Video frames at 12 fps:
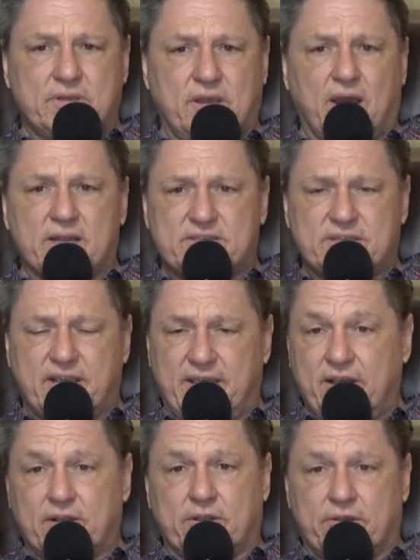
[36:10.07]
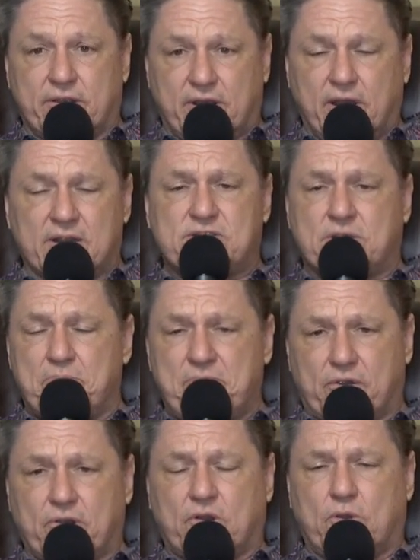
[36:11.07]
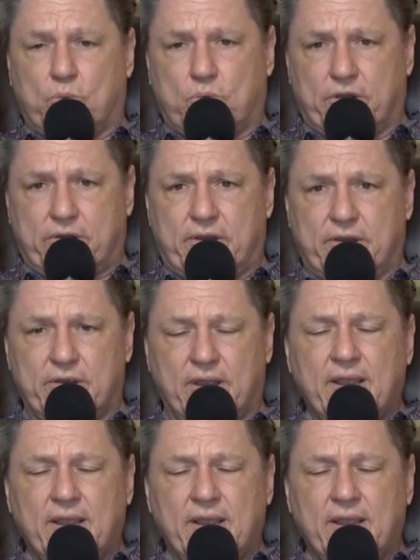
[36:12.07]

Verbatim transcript: God's a healer. God's a miracle worker.